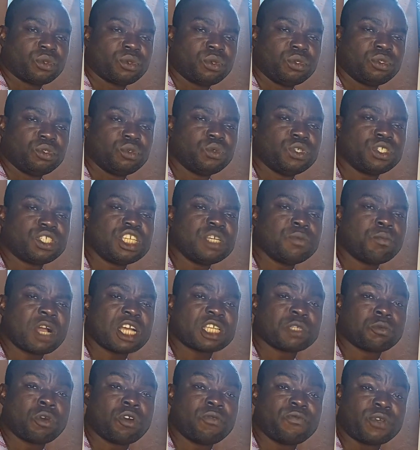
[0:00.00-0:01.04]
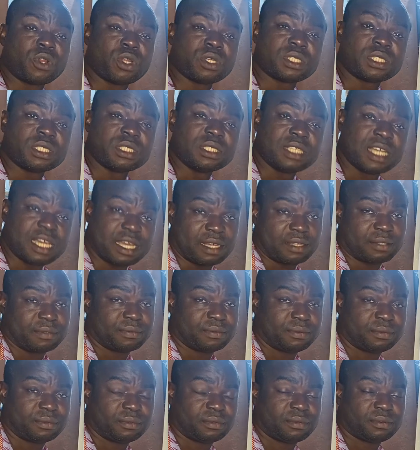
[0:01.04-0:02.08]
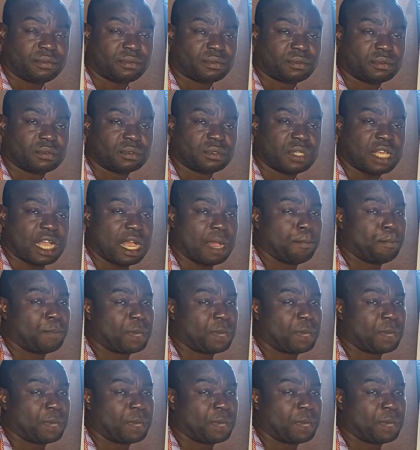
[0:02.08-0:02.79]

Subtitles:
you will see maximum velocity there. And